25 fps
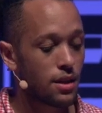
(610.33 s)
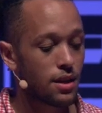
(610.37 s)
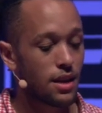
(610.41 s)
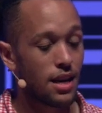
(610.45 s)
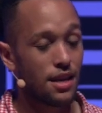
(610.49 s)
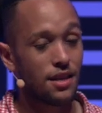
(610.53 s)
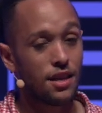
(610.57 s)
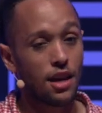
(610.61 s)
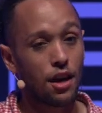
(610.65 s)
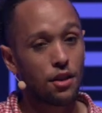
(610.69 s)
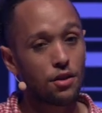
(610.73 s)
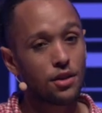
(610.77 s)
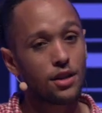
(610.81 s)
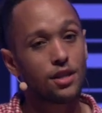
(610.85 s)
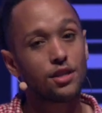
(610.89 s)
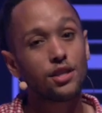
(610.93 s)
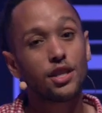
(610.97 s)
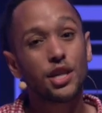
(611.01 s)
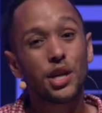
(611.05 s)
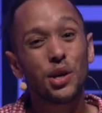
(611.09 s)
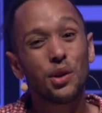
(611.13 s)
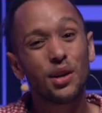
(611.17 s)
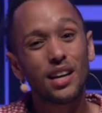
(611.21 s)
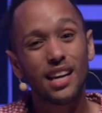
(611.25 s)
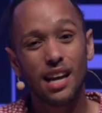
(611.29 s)
And the other is the
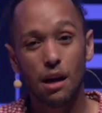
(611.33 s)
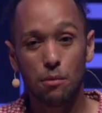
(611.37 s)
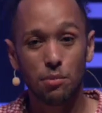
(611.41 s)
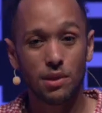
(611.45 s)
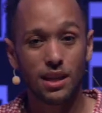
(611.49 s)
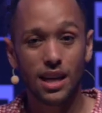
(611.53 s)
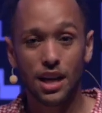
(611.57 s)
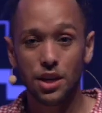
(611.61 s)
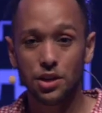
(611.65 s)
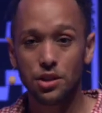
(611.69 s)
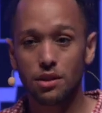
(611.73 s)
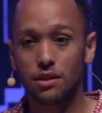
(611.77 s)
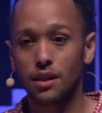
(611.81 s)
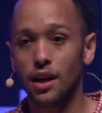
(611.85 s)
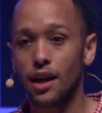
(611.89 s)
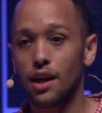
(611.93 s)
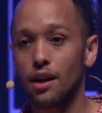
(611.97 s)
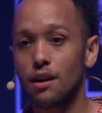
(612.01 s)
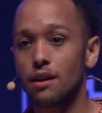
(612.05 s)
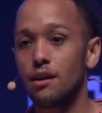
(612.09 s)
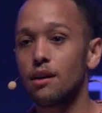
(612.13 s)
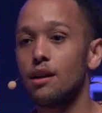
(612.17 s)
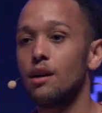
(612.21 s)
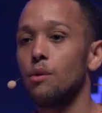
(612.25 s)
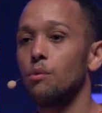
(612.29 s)
Unity application
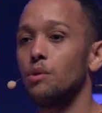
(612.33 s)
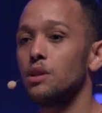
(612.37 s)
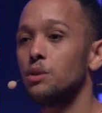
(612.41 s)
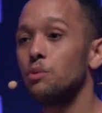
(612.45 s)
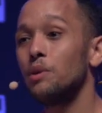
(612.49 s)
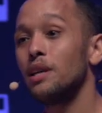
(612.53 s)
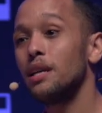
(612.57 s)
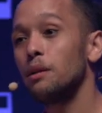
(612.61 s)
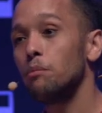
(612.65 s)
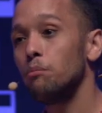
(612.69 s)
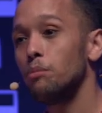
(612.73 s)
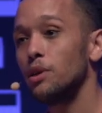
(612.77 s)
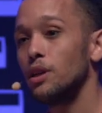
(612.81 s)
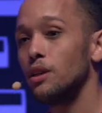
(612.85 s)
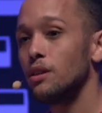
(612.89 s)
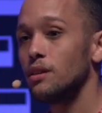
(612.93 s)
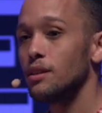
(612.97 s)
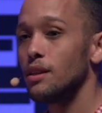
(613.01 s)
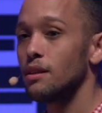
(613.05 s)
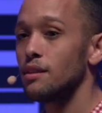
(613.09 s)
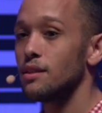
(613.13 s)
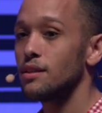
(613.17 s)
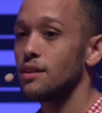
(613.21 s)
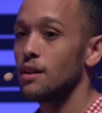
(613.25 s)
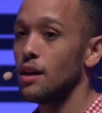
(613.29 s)
layer, which we can build
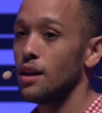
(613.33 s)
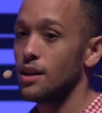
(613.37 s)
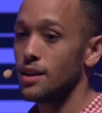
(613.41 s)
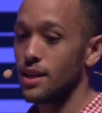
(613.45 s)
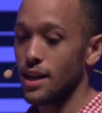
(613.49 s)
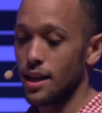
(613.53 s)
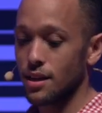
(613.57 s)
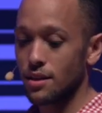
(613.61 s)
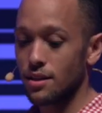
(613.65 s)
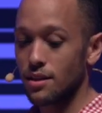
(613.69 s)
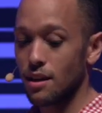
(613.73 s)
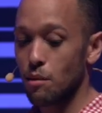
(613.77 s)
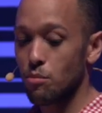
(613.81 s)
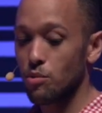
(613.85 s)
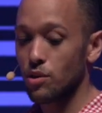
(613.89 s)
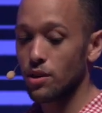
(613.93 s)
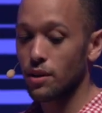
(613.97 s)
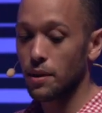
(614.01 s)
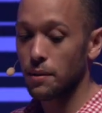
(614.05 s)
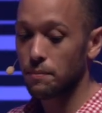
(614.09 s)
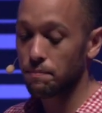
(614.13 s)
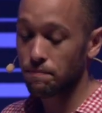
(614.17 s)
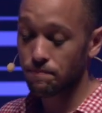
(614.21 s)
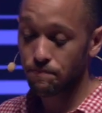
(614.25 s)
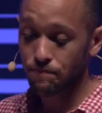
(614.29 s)
and test separately.